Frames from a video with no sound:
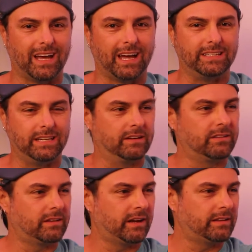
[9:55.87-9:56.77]
ideas
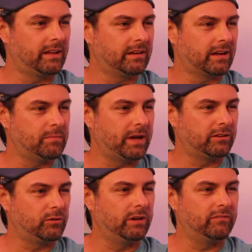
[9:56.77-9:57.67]
that i tend to come back
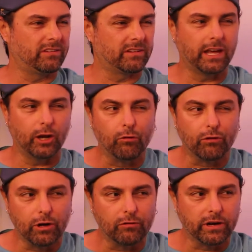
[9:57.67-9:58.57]
to and investigate over
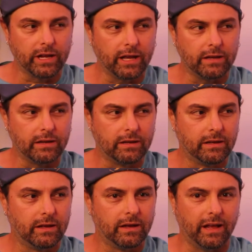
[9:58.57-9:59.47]
and over again
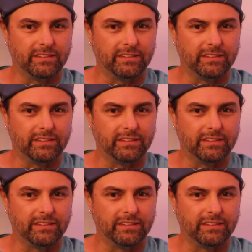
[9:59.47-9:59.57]
mm-hmm.